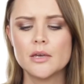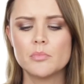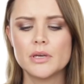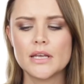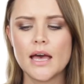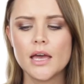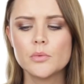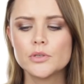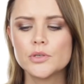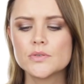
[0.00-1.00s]
But I
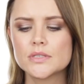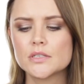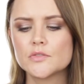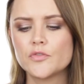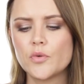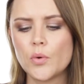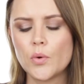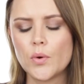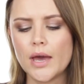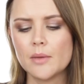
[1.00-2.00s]
will use this
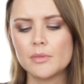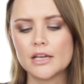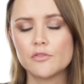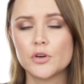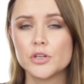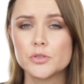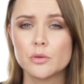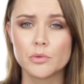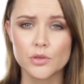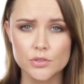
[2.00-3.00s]
for, like I've got to do a
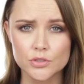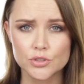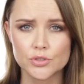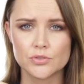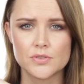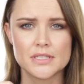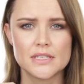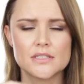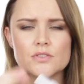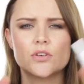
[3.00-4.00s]
beauty shoot and my
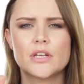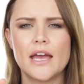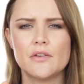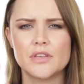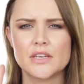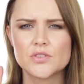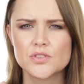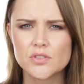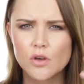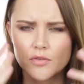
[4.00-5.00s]
skin's just got to have that
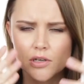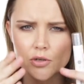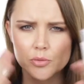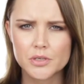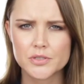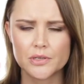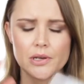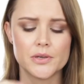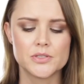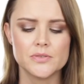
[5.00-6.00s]
soft luminous
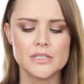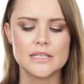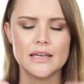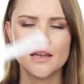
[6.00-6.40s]
glow to it.